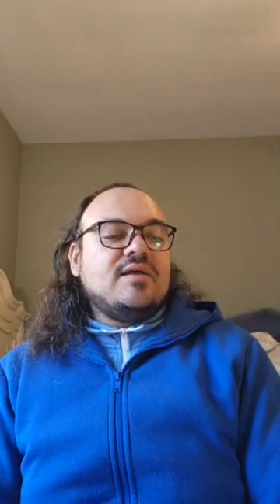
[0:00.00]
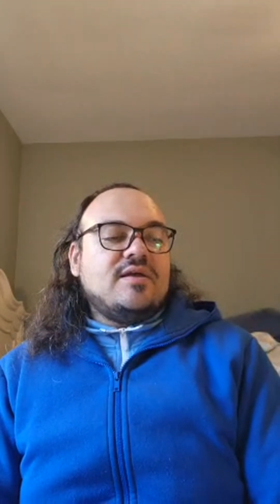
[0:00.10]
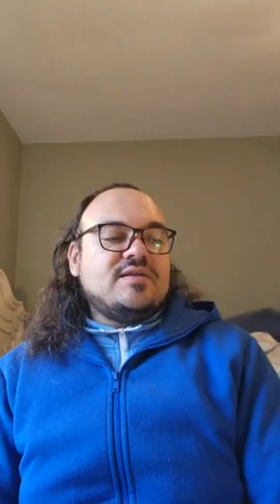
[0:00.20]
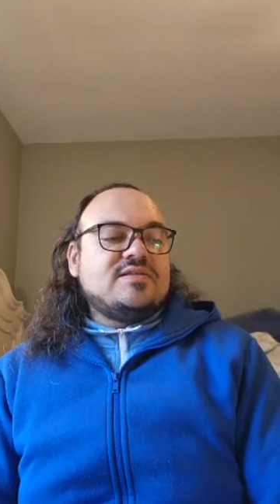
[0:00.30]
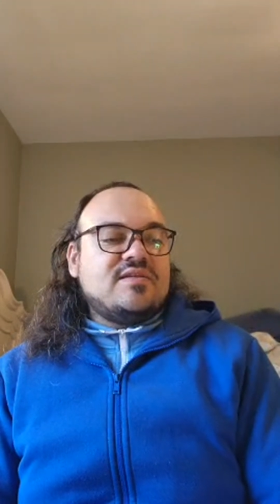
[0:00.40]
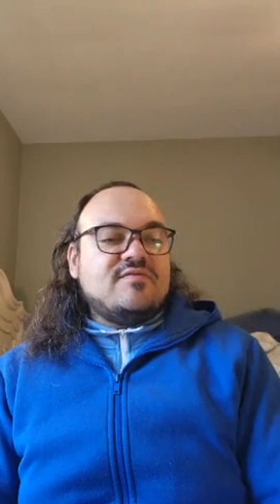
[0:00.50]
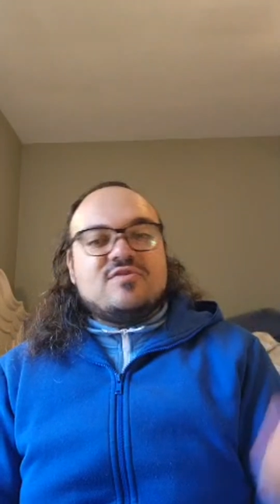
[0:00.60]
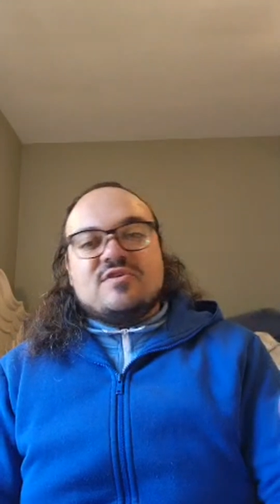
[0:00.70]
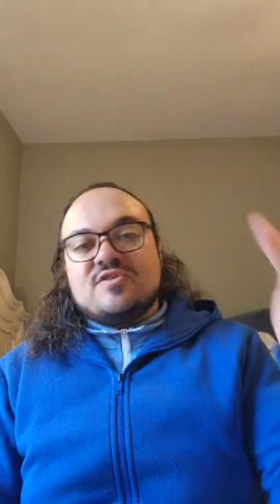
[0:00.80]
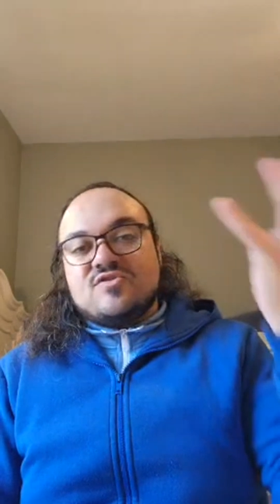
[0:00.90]
instead of
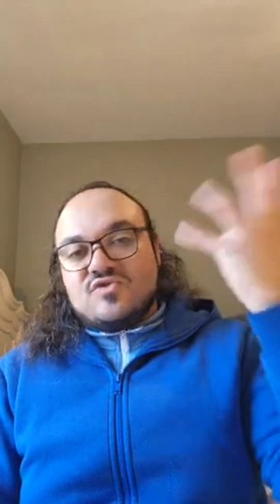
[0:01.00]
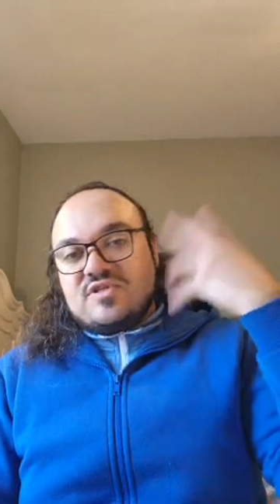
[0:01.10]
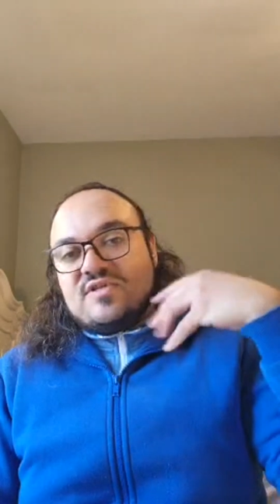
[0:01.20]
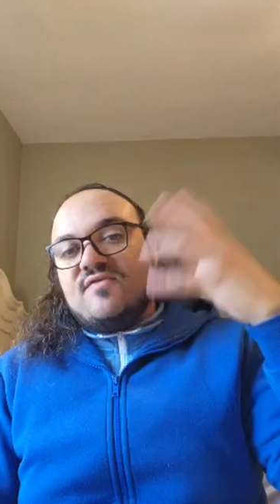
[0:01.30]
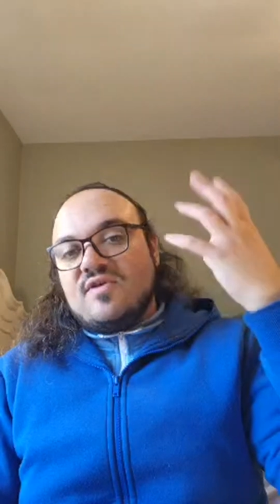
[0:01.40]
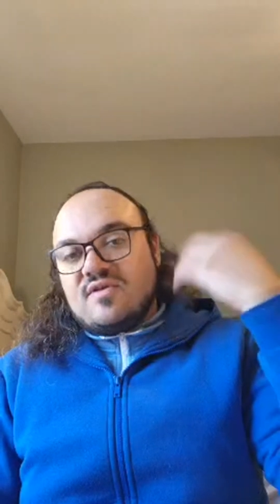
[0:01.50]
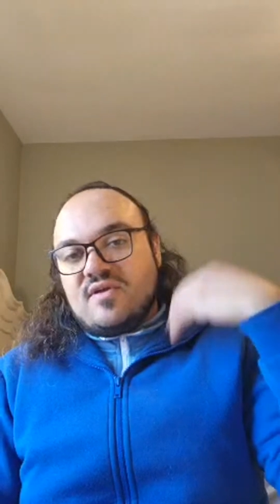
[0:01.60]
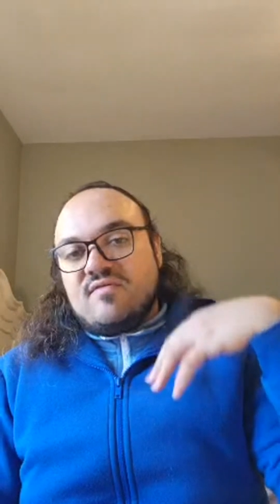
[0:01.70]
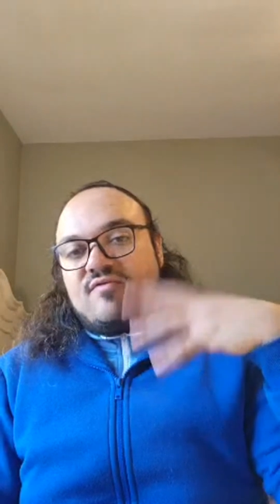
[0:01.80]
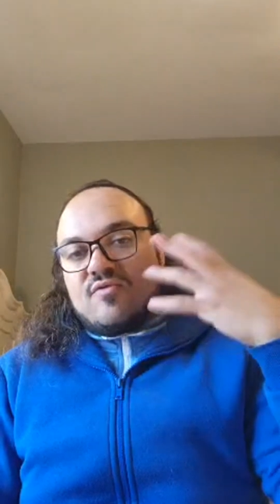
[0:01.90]
just receiving the
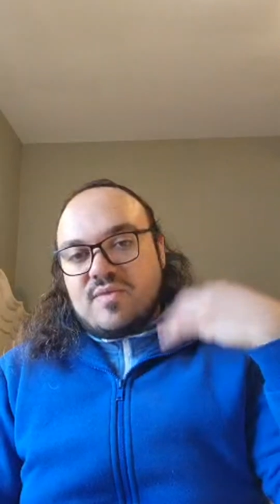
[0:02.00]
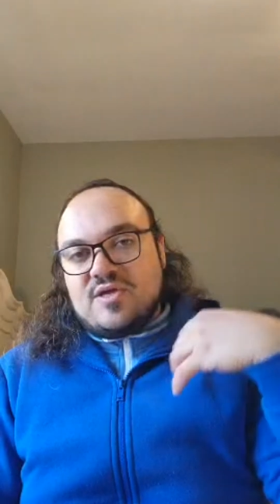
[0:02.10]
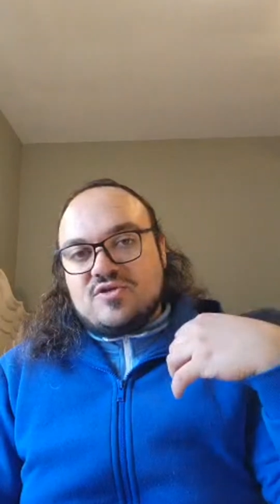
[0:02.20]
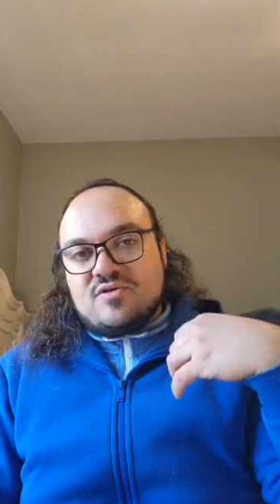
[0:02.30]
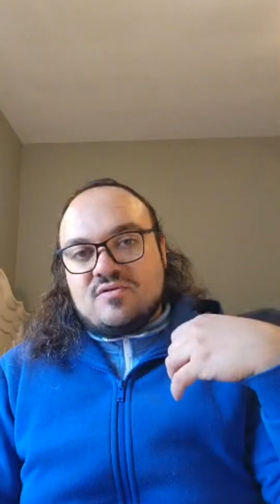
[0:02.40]
information.